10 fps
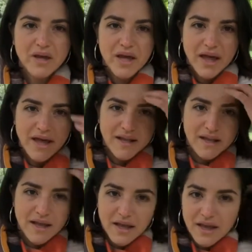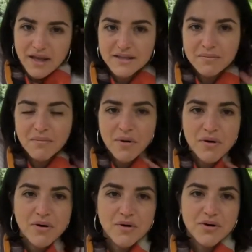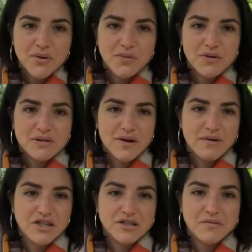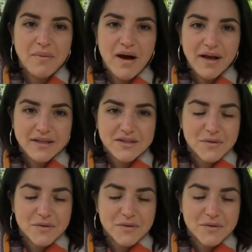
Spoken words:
And the more we use our rational minds